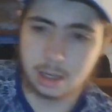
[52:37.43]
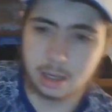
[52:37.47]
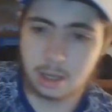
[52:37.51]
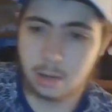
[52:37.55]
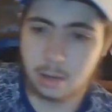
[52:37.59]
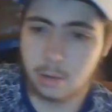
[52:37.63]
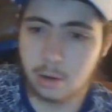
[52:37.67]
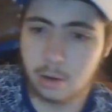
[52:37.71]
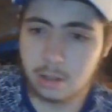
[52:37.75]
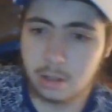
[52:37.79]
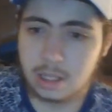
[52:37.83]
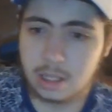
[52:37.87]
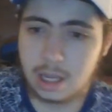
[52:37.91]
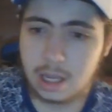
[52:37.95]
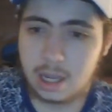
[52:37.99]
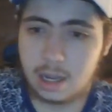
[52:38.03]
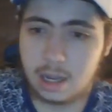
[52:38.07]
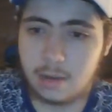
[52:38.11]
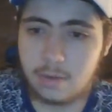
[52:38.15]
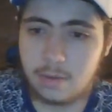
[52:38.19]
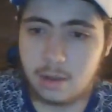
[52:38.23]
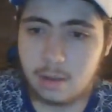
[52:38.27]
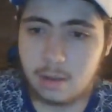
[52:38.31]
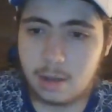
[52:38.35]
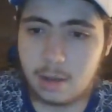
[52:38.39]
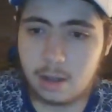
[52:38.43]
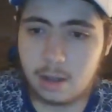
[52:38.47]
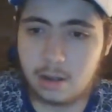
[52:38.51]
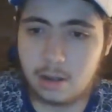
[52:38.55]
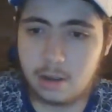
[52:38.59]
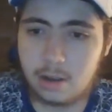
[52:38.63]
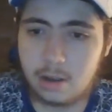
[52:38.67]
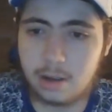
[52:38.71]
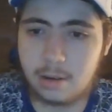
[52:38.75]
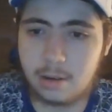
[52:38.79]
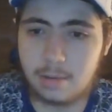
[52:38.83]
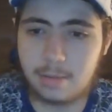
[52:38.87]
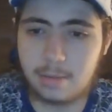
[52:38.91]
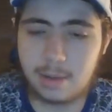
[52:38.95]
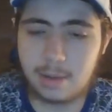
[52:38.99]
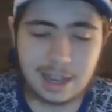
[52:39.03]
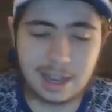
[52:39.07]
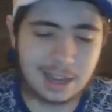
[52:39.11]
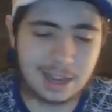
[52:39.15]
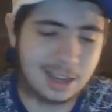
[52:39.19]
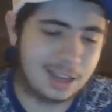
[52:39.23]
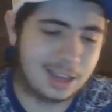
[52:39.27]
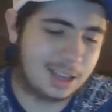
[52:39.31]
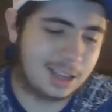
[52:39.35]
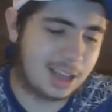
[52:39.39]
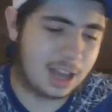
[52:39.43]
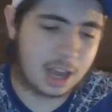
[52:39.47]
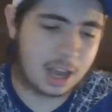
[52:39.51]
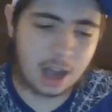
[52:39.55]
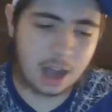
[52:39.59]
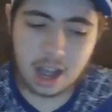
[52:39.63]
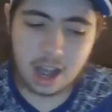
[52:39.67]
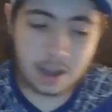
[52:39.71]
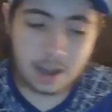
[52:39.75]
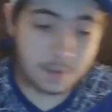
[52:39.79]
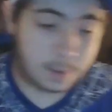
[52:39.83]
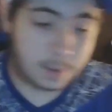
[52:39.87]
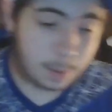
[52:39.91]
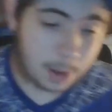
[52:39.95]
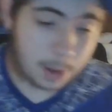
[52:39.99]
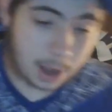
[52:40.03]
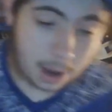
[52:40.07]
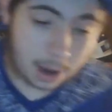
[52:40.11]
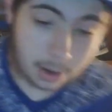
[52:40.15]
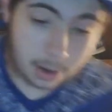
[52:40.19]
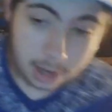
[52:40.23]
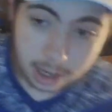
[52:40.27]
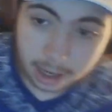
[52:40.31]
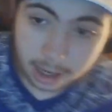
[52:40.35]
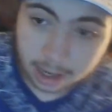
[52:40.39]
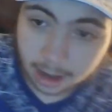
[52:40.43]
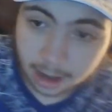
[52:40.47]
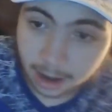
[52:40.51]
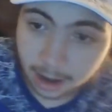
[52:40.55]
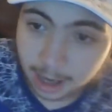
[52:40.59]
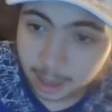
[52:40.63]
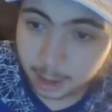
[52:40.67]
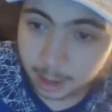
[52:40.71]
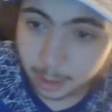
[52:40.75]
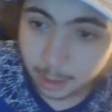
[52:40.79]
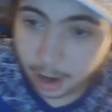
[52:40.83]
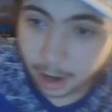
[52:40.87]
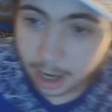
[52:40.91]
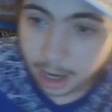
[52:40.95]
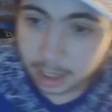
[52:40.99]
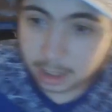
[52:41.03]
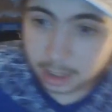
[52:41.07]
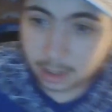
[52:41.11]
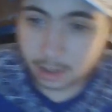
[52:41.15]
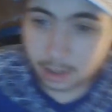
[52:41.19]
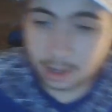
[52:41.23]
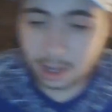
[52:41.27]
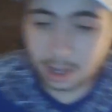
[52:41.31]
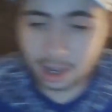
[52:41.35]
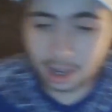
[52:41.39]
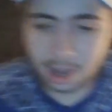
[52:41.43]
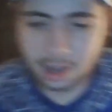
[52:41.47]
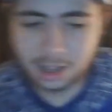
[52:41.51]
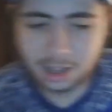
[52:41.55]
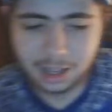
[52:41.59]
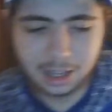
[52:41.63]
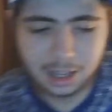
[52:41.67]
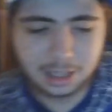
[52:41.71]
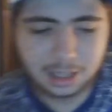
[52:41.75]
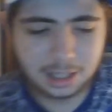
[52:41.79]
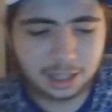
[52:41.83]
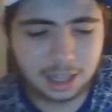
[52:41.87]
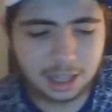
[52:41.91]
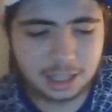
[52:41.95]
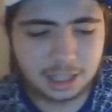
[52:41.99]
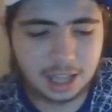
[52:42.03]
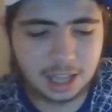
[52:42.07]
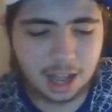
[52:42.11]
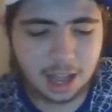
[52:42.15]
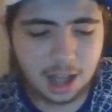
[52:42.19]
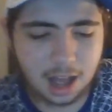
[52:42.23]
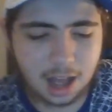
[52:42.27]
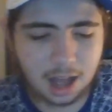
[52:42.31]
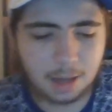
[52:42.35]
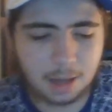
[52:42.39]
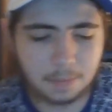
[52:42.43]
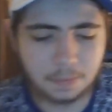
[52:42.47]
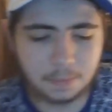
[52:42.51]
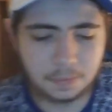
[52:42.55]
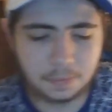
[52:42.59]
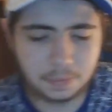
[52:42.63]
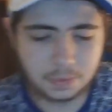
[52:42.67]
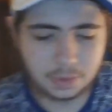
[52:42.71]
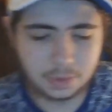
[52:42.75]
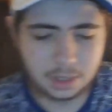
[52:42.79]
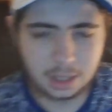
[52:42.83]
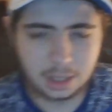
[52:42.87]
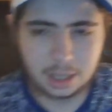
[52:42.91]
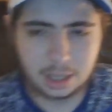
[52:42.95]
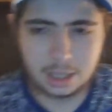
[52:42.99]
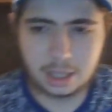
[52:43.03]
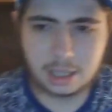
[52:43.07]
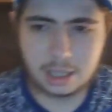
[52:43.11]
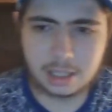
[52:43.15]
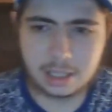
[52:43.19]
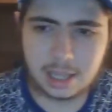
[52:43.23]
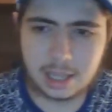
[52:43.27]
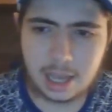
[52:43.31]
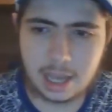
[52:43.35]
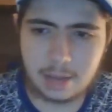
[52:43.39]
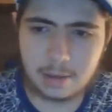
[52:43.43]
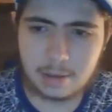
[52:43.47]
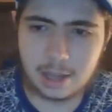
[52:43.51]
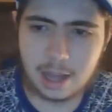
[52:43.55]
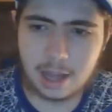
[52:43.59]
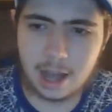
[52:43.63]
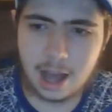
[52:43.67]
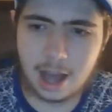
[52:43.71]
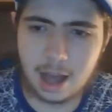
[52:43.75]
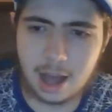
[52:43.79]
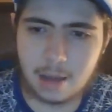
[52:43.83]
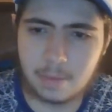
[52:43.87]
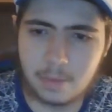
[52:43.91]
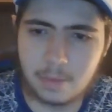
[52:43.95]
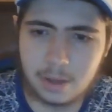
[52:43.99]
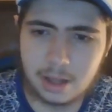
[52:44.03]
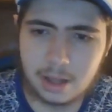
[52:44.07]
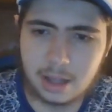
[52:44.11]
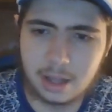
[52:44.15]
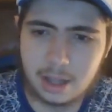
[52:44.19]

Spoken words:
I won't say anything about who, mate. Yeah, I have the power here, guys. All right, so let's calm. Let's keep calm.